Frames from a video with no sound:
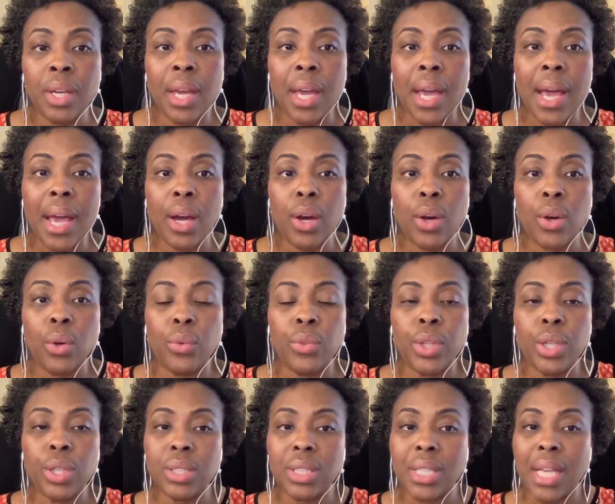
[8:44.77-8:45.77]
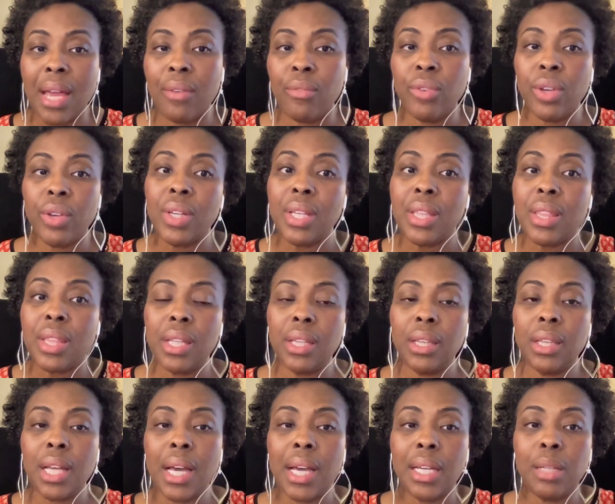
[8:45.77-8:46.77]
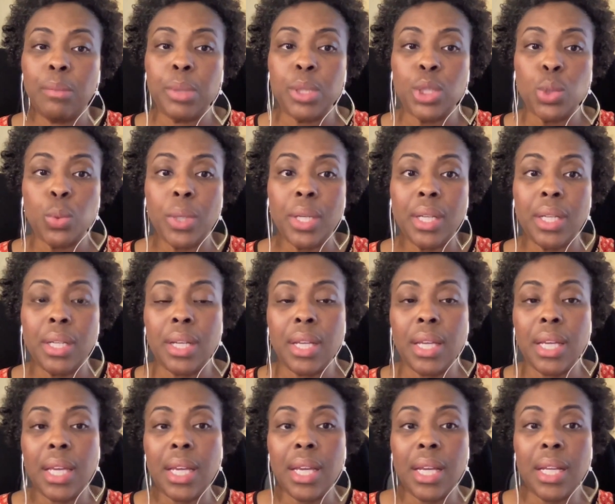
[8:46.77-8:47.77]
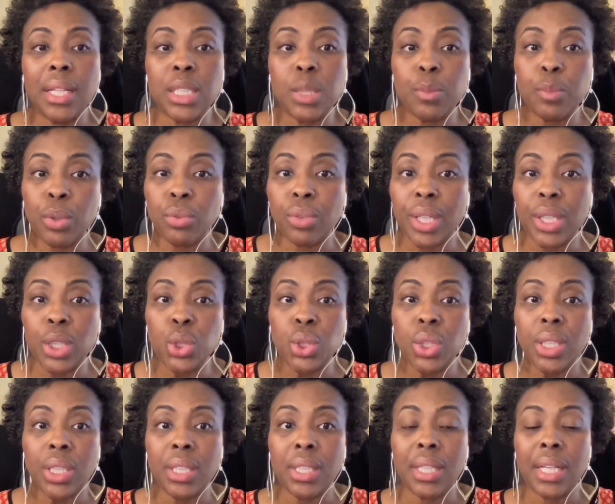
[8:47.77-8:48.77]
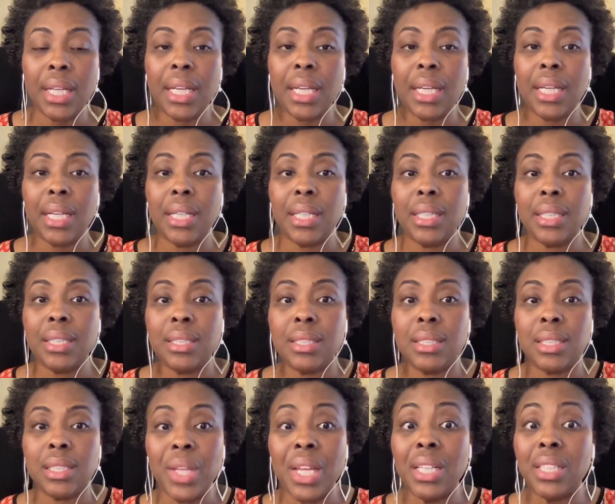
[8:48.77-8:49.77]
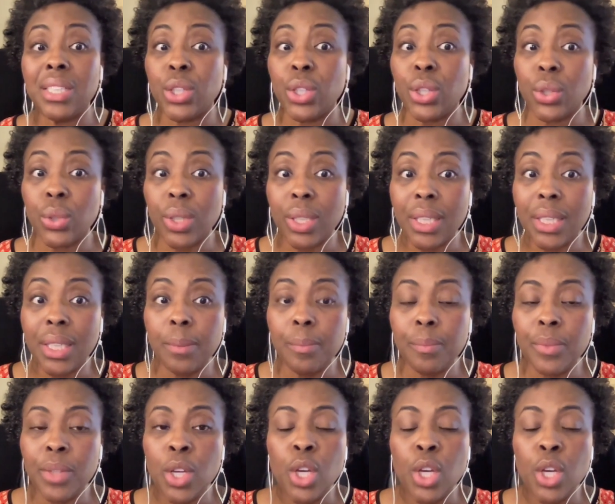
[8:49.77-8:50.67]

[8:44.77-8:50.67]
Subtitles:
how there's that very thin line between inspiration and insecurity.